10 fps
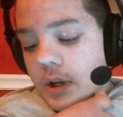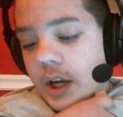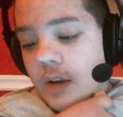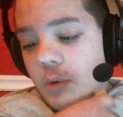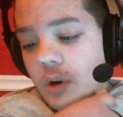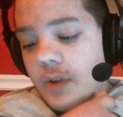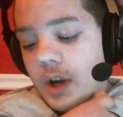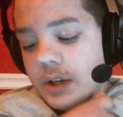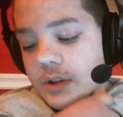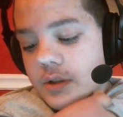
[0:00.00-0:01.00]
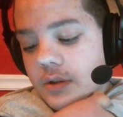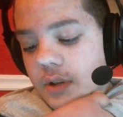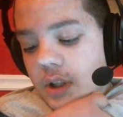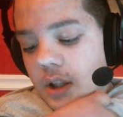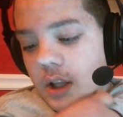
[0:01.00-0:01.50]
Game Boy Advance
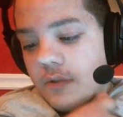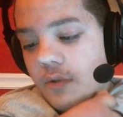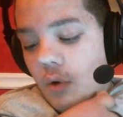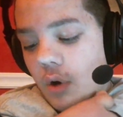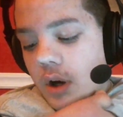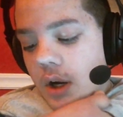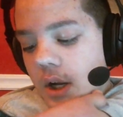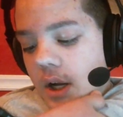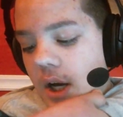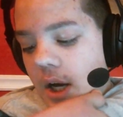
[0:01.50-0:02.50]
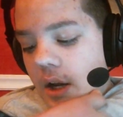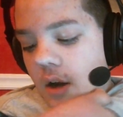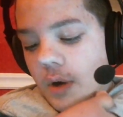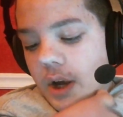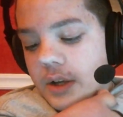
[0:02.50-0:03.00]
letter 4,
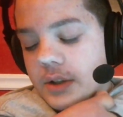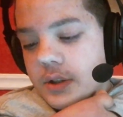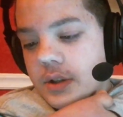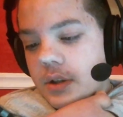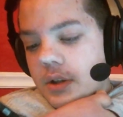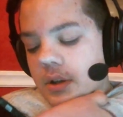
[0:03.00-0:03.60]
iOS.